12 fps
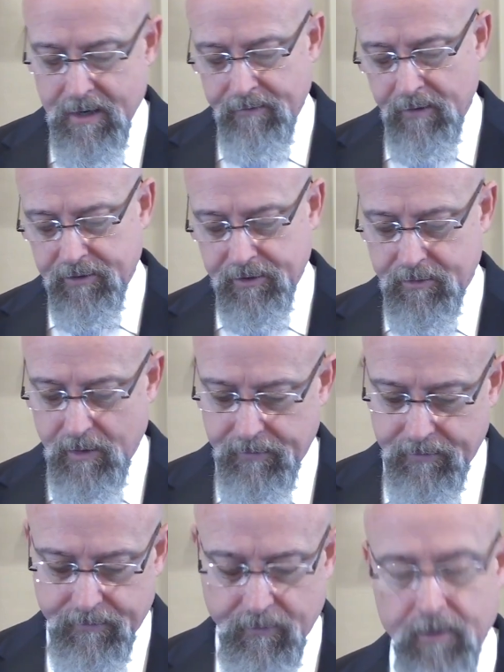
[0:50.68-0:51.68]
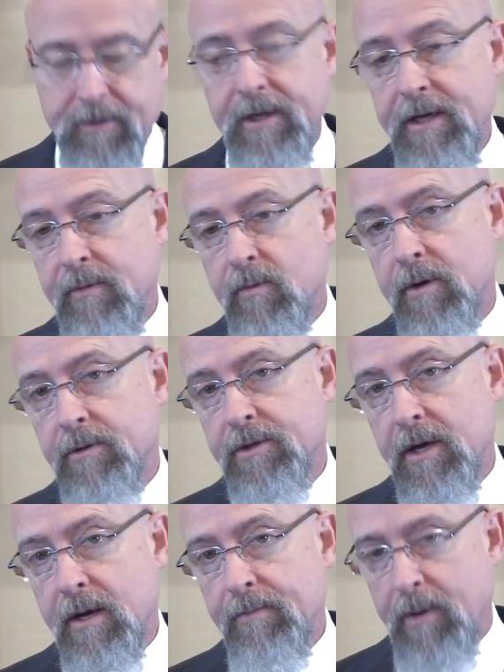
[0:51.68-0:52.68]
verses 12 through 14, where
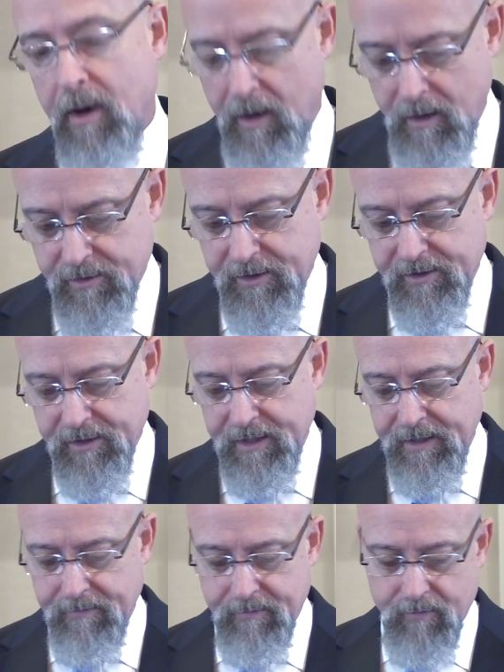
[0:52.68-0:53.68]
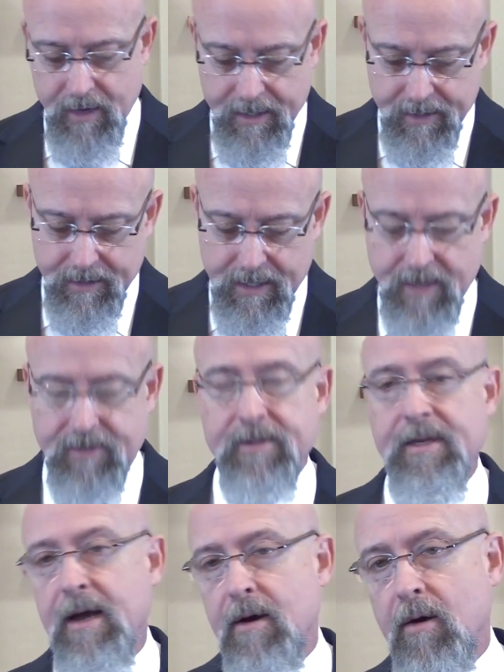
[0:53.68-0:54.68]
John pauses and he
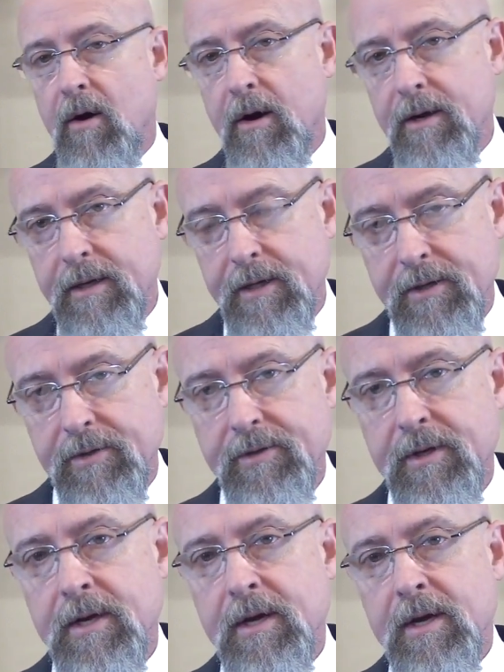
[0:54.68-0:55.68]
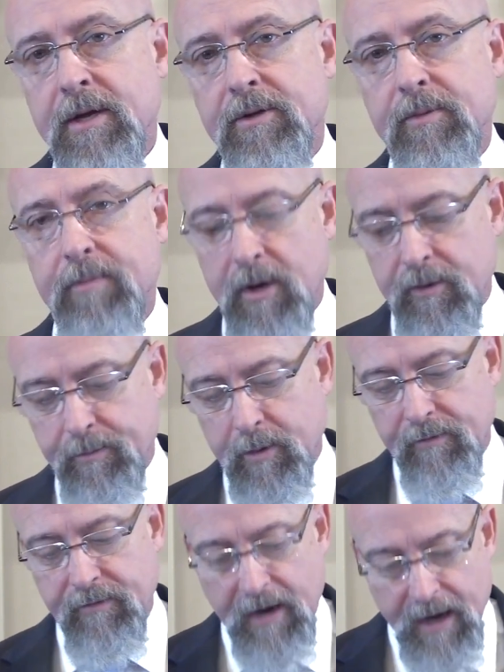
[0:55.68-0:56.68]
recognizes how hard it is to both
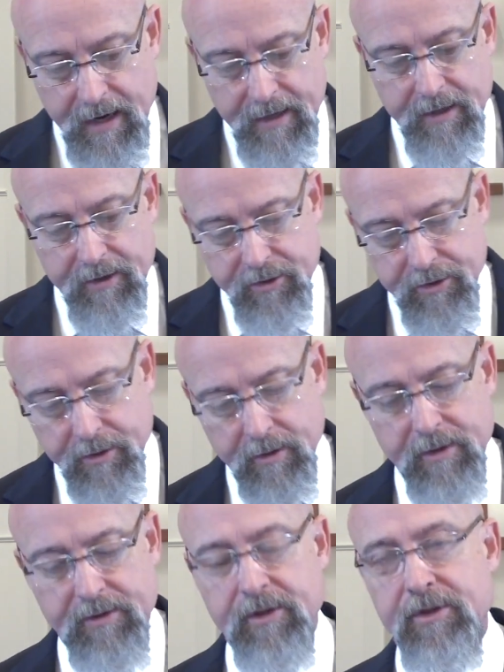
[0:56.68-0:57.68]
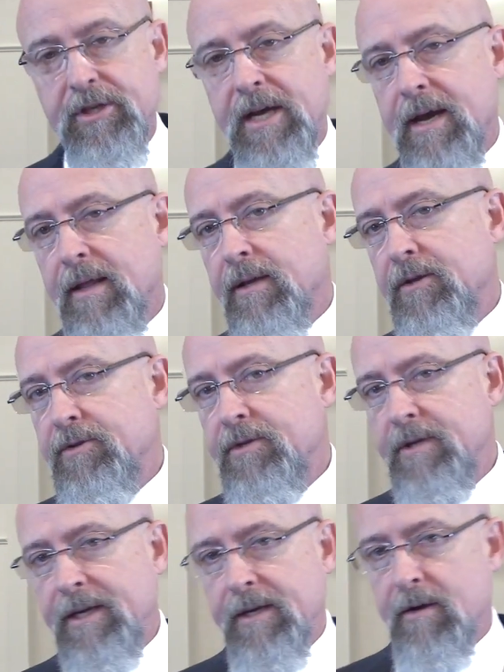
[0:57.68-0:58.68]
provide assurance and challenge
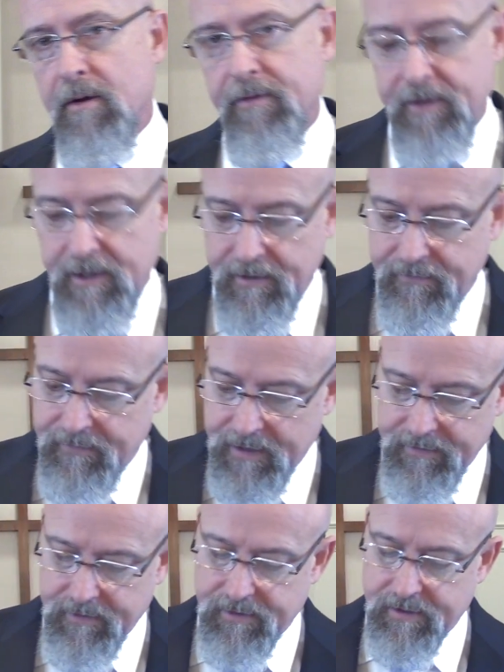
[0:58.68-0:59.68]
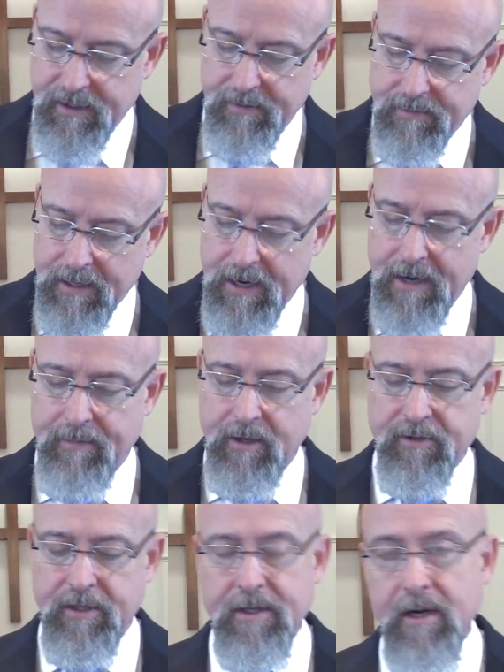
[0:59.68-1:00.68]
inauthentic faith at the same time,
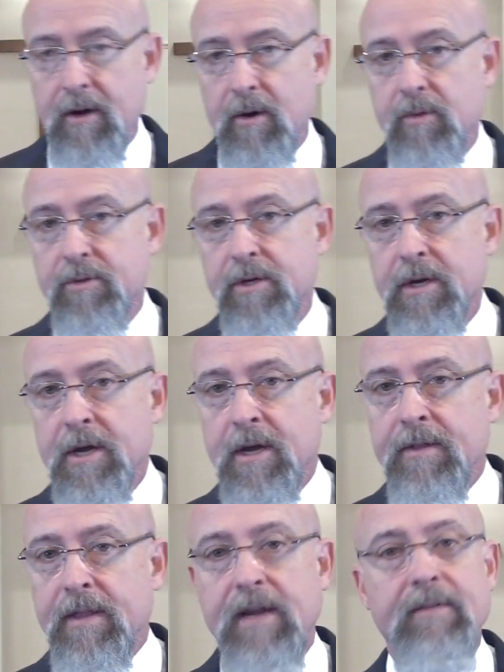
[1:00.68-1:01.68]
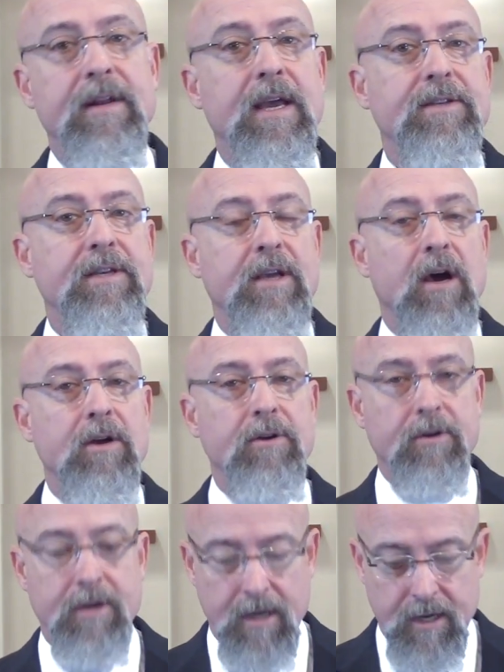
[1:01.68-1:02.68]
because he knows that even as he
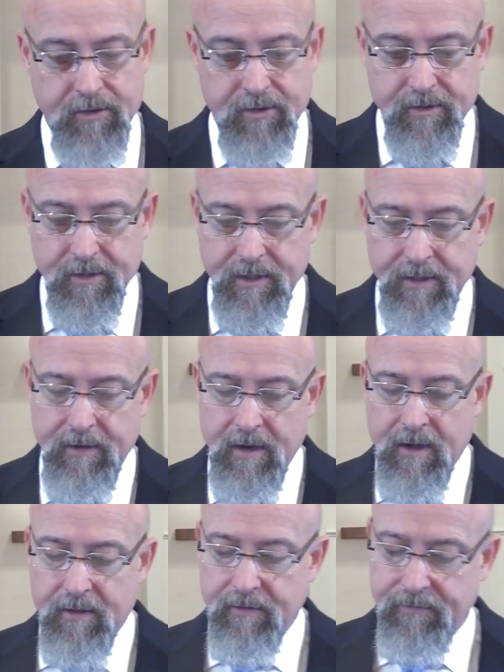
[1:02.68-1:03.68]
undercuts the, the,